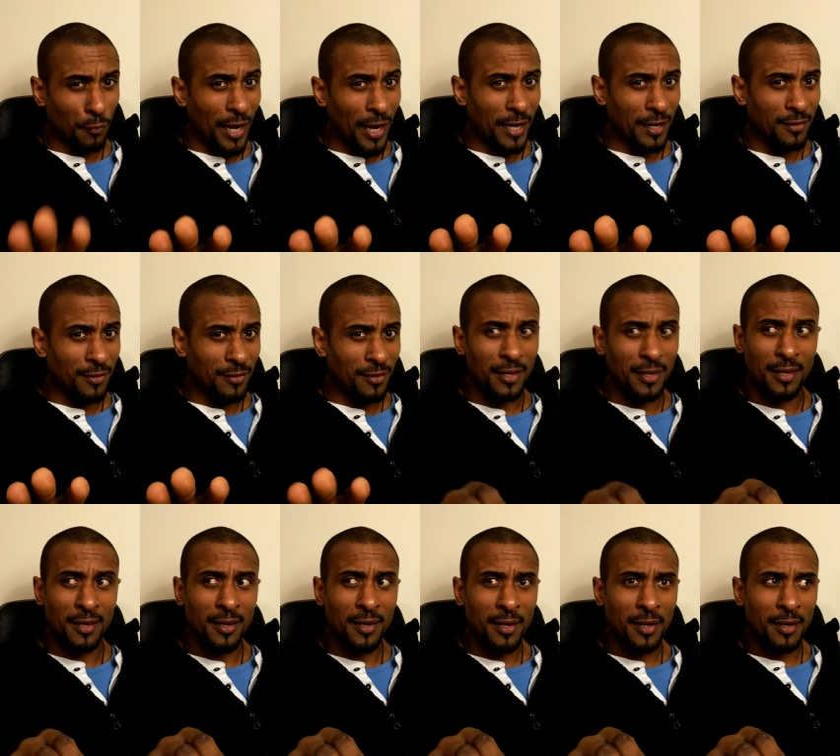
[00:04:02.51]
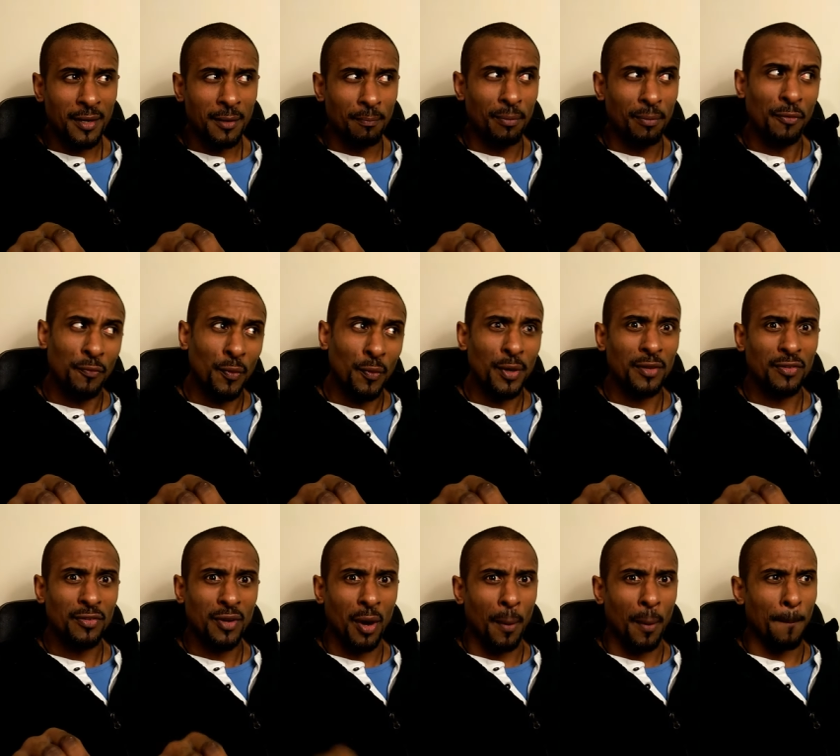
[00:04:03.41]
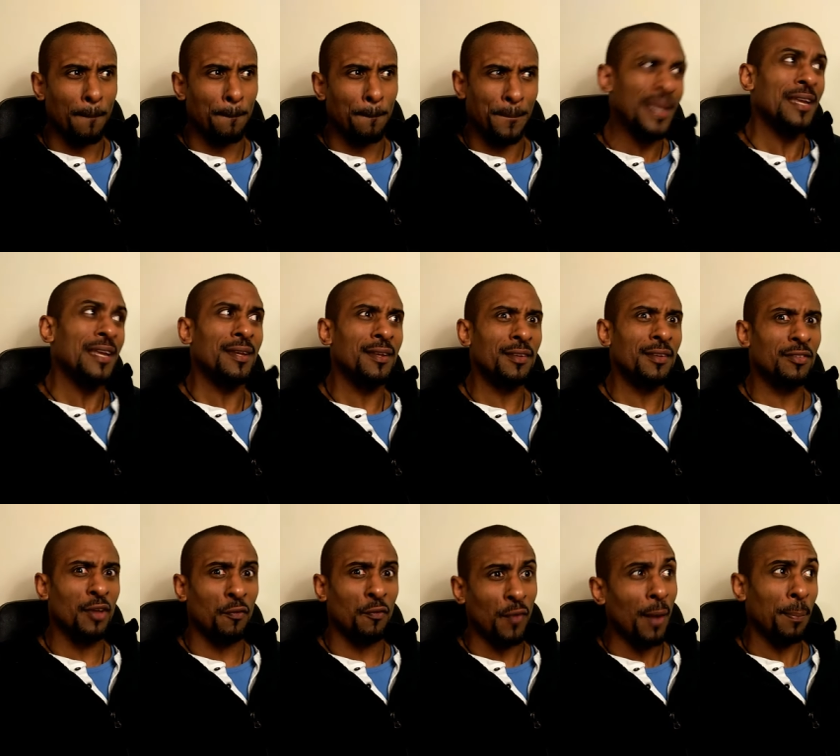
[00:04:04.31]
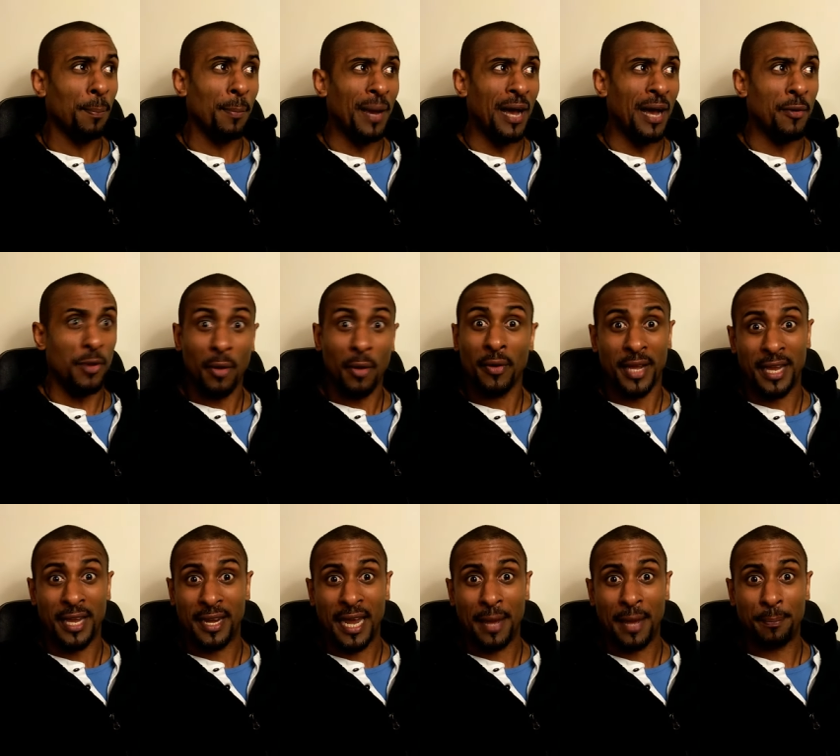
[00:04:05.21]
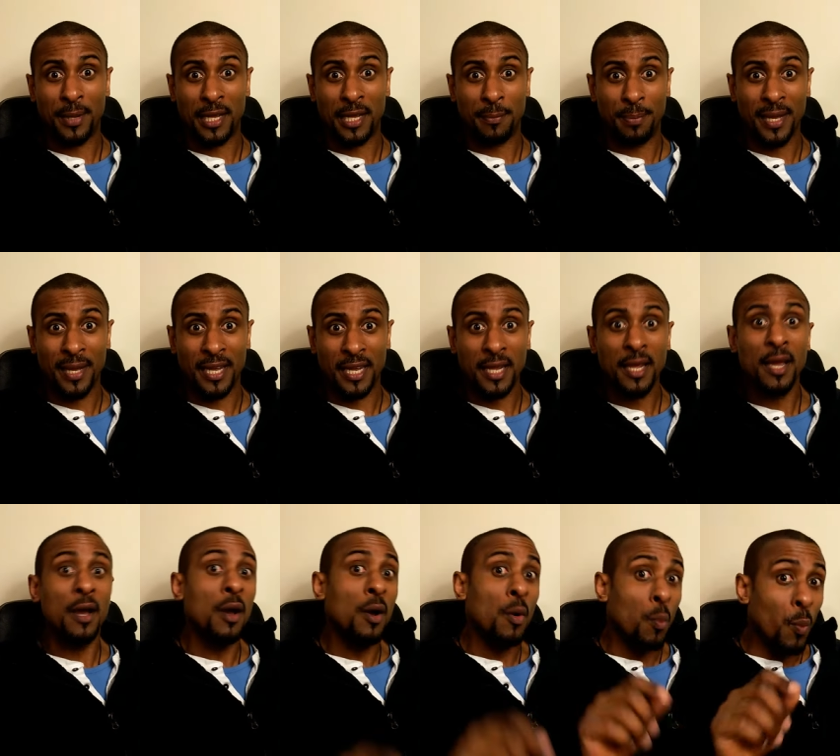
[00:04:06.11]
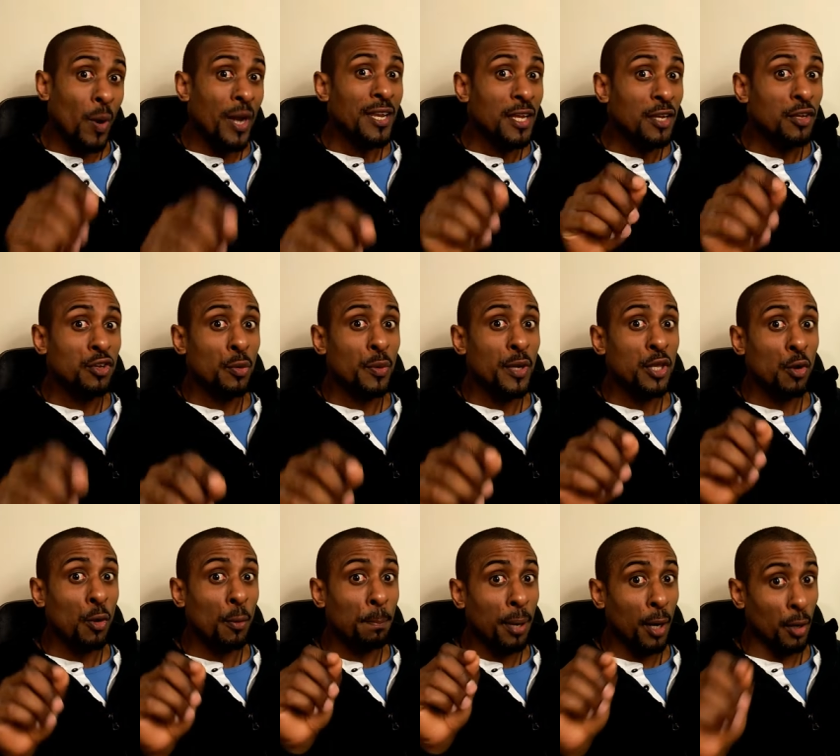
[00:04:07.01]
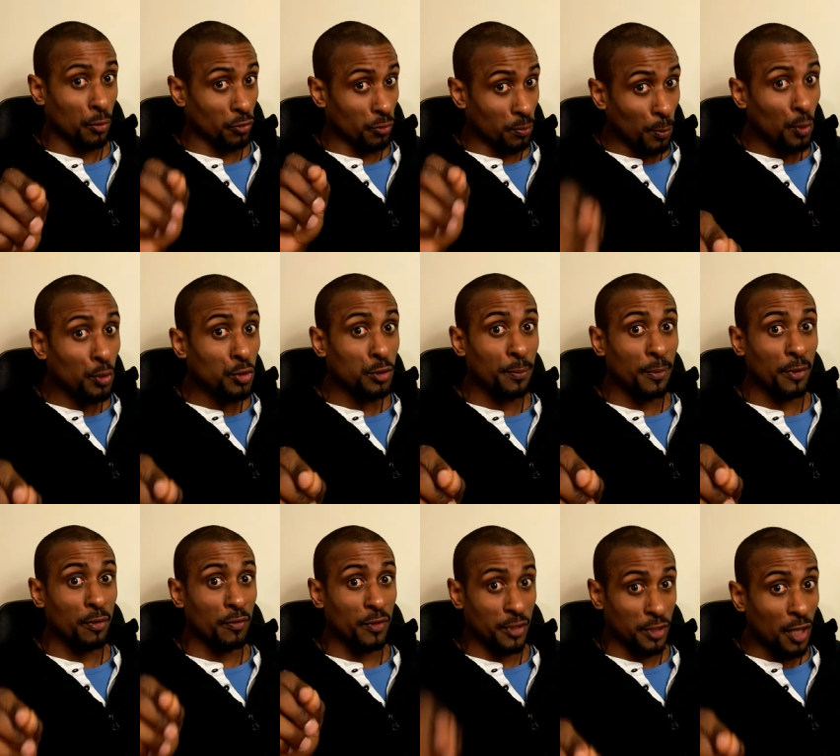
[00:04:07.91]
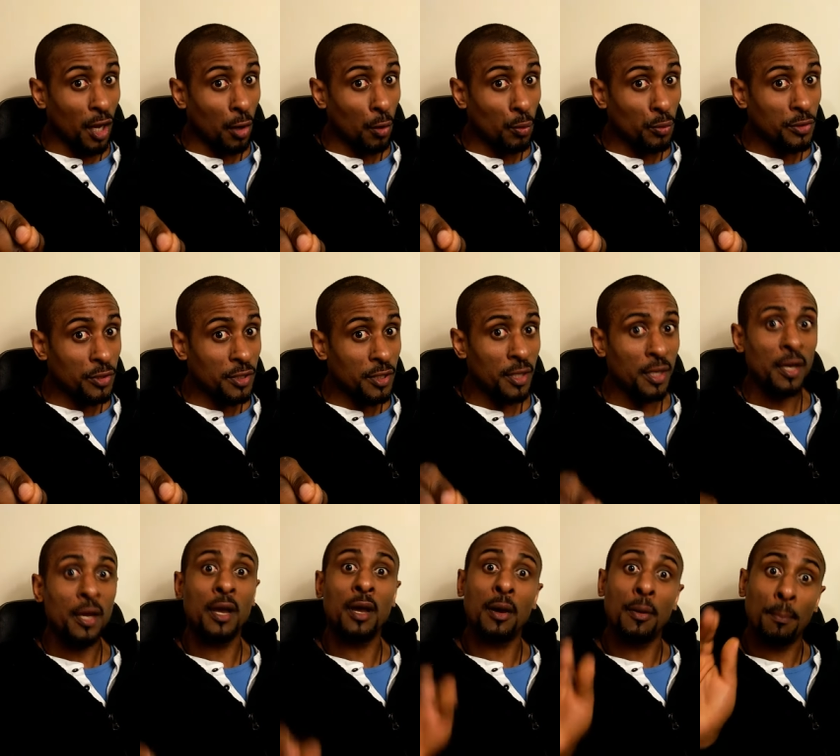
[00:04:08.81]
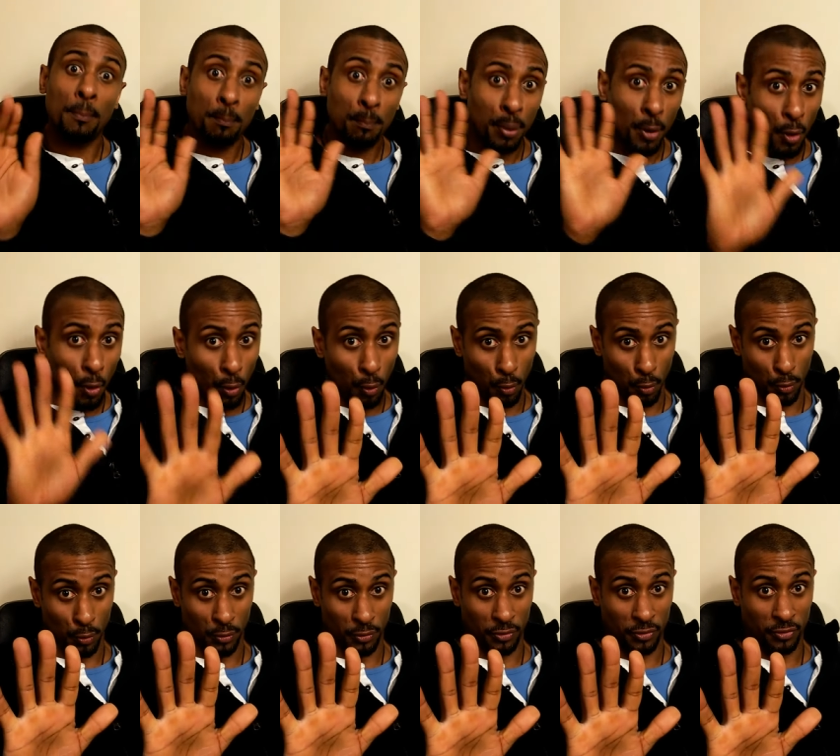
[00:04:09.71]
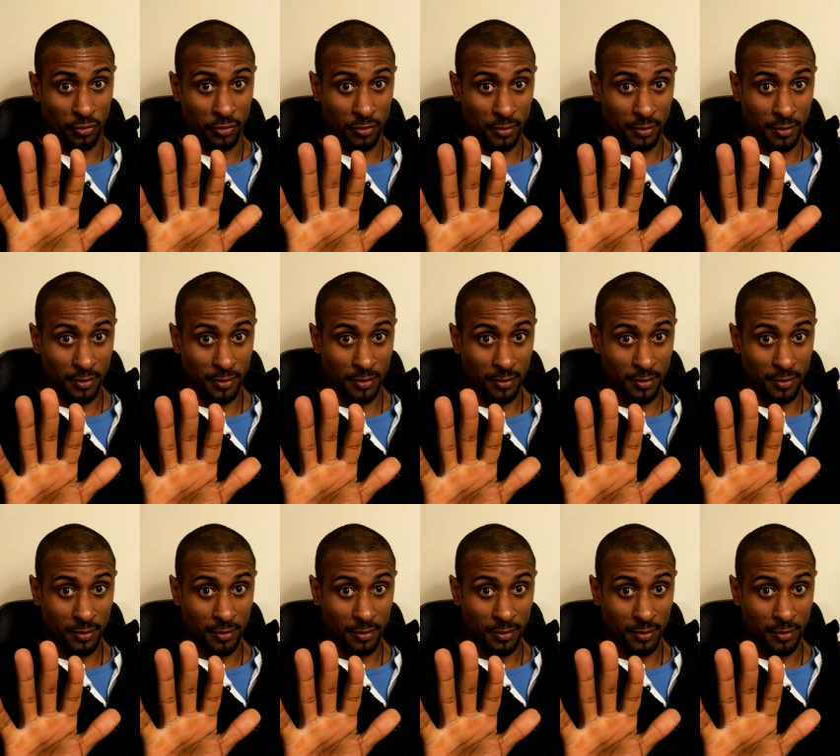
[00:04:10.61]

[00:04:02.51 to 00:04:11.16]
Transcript: the race, and before you start beating yourself up about not getting that PB, when you're doing your post-mortem of the result, pause.